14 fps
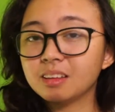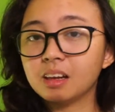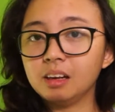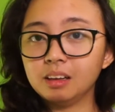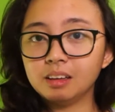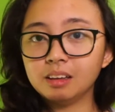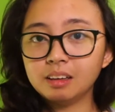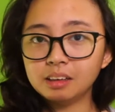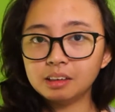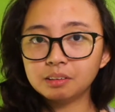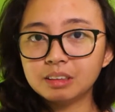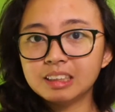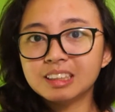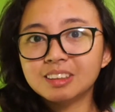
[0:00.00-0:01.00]
It's a
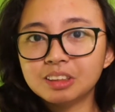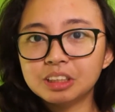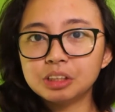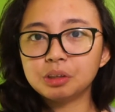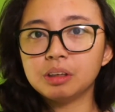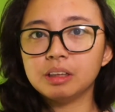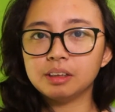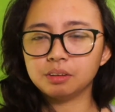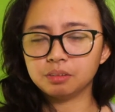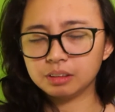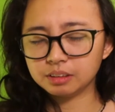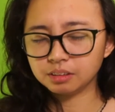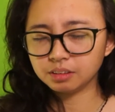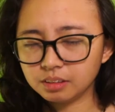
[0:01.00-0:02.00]
little, little, little, little,
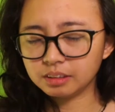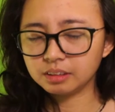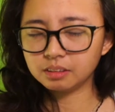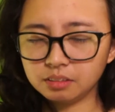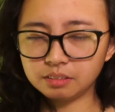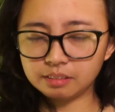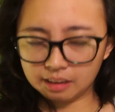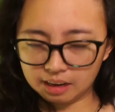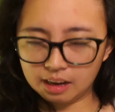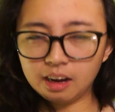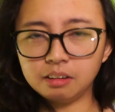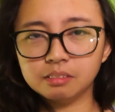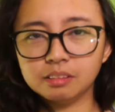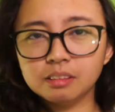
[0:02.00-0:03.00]
little, little
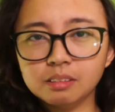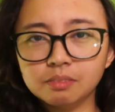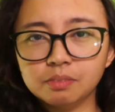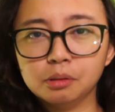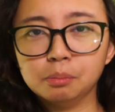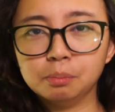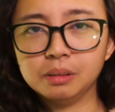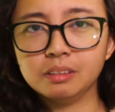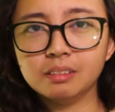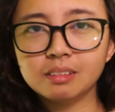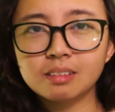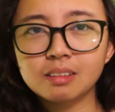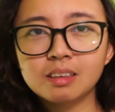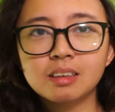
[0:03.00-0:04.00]
town in the Philippines.